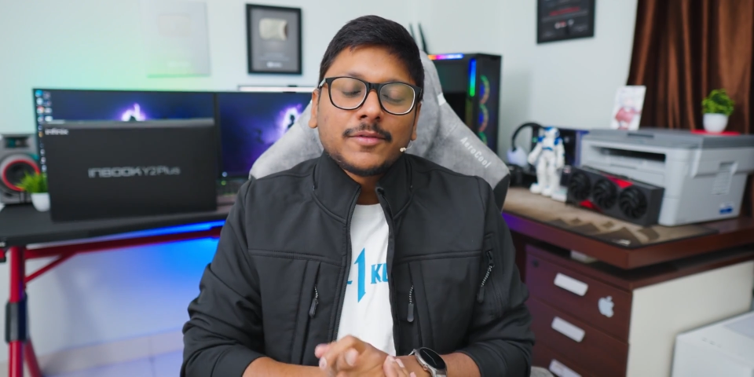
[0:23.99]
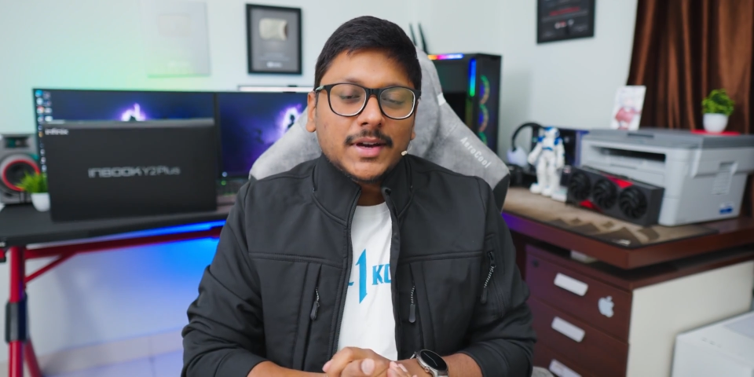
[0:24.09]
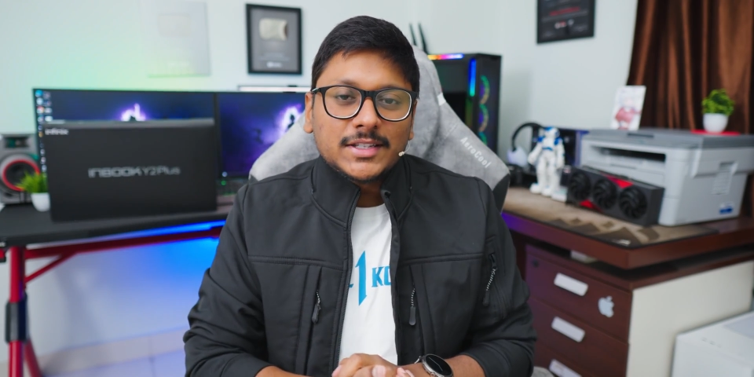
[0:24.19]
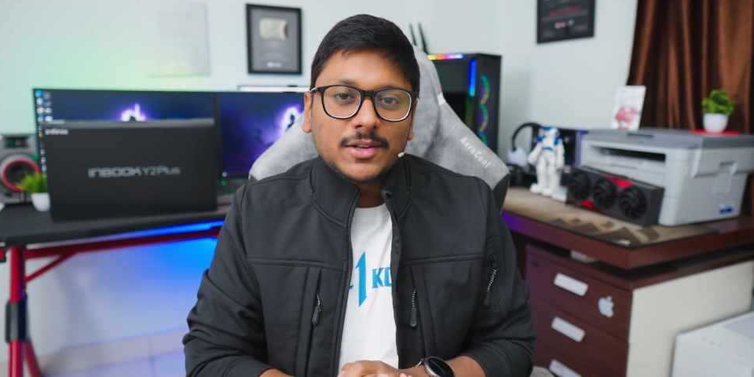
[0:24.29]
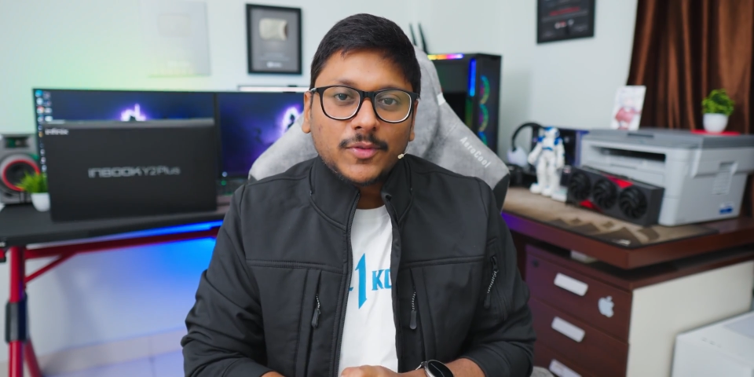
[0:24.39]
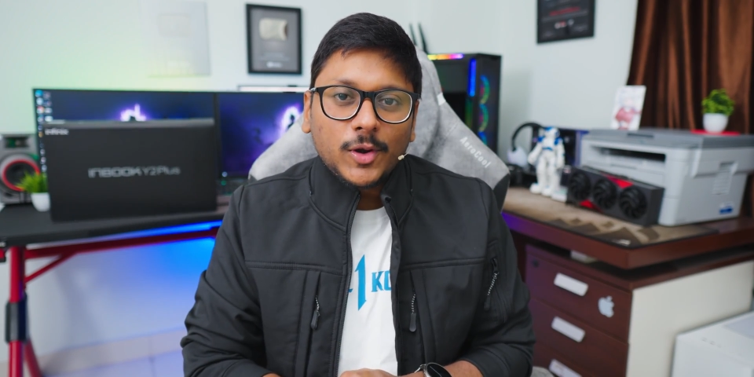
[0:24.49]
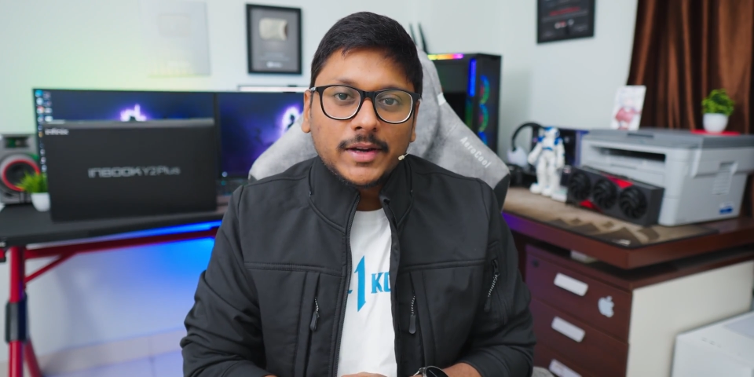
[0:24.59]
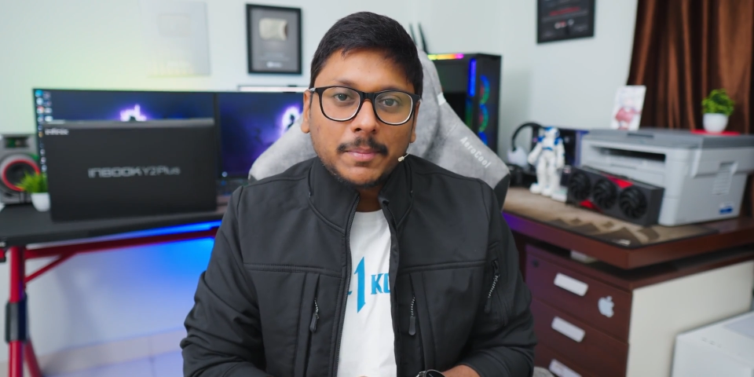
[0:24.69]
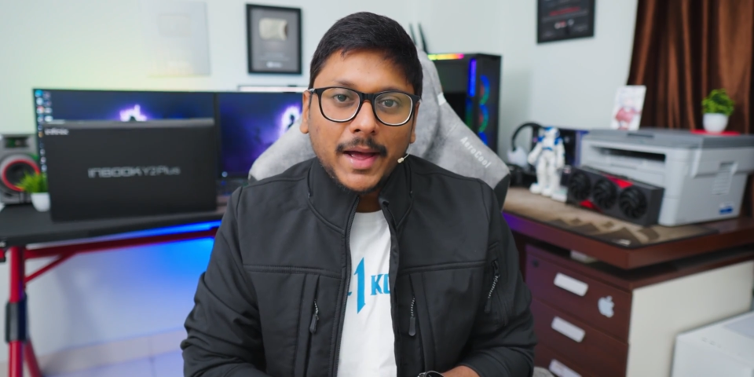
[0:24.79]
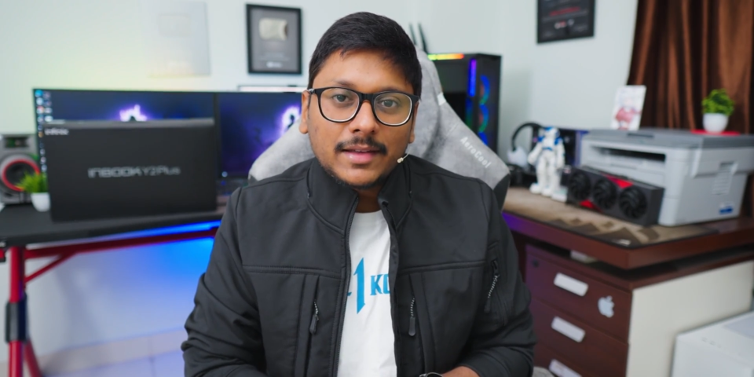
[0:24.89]
First of all
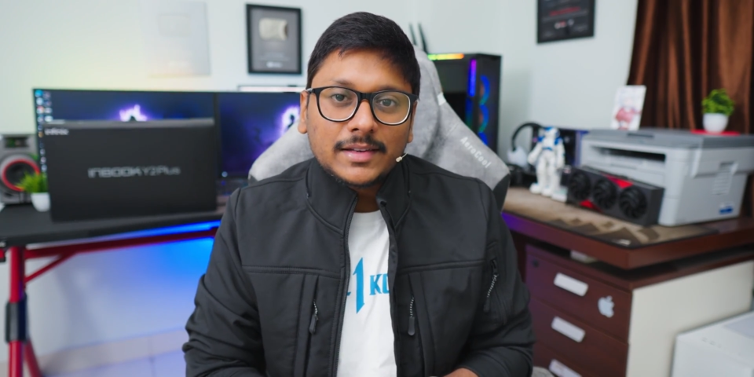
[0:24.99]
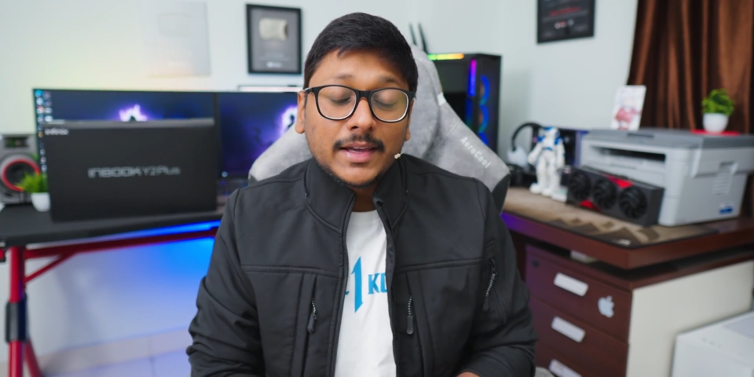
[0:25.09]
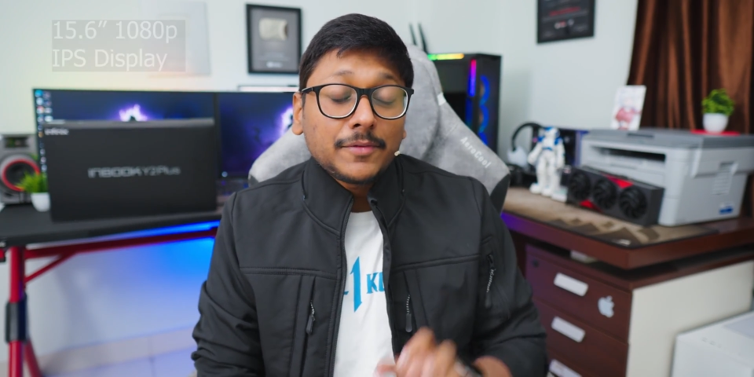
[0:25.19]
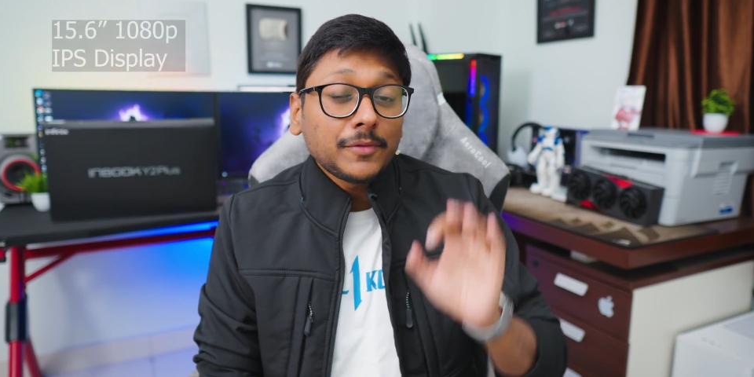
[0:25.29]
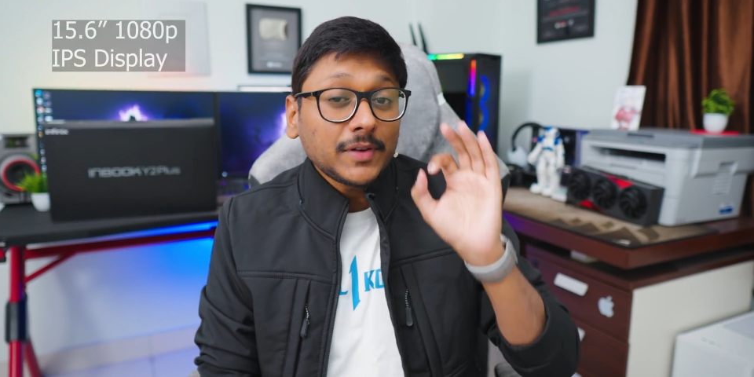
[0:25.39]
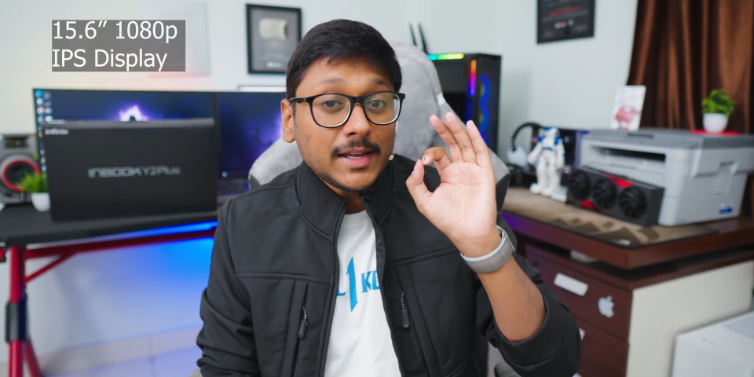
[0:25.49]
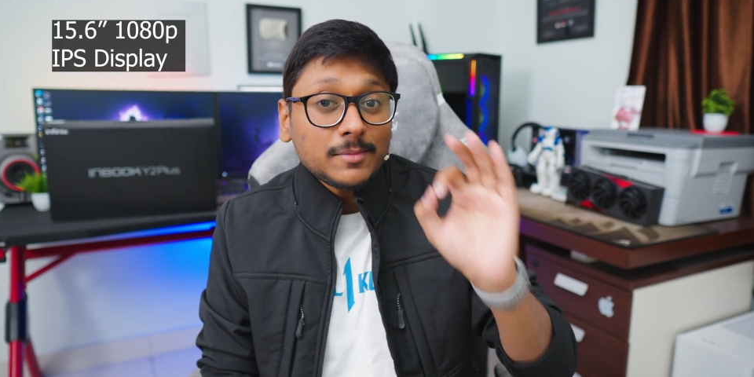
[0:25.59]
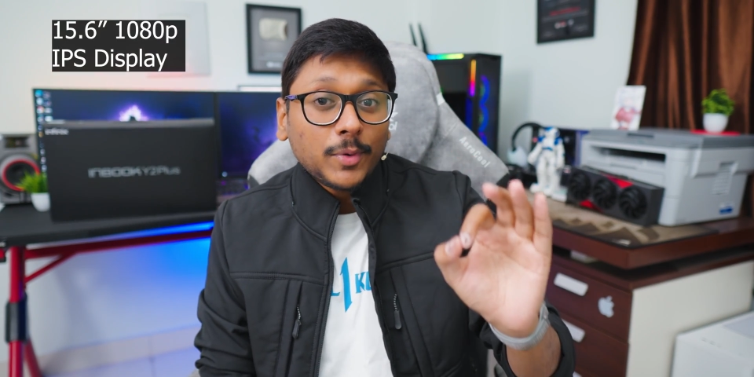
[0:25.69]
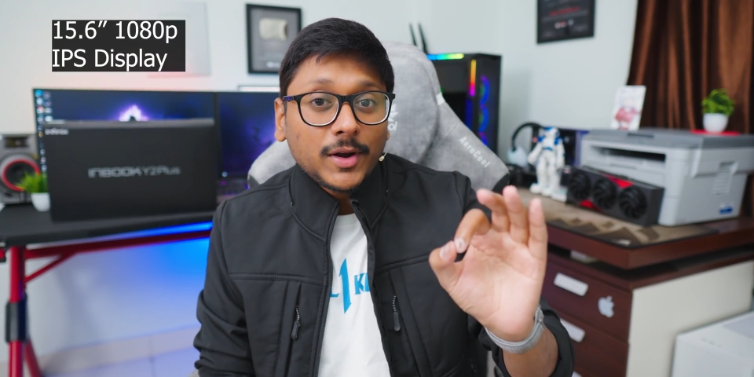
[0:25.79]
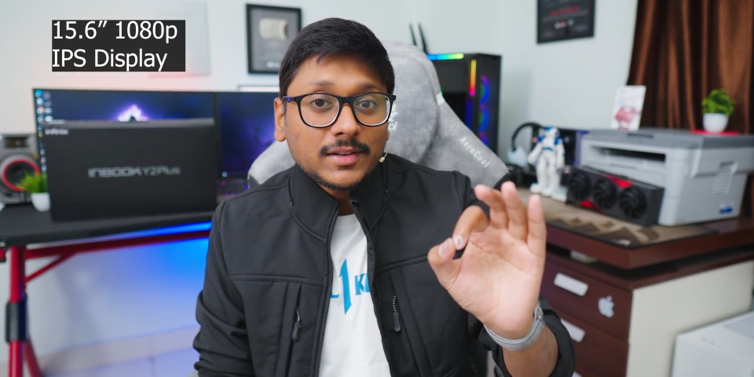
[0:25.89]
it packs like a
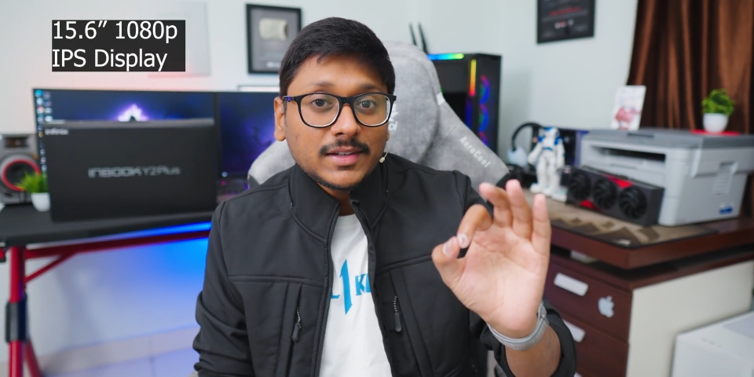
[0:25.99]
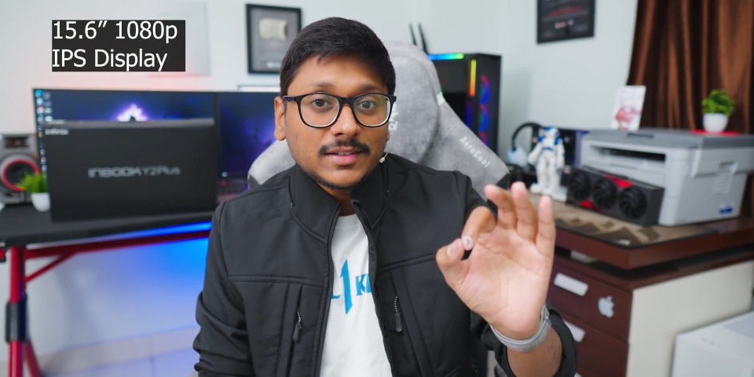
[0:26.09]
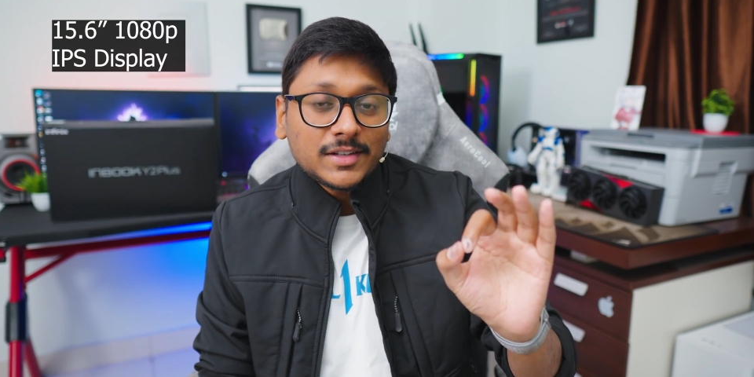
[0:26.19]
15.6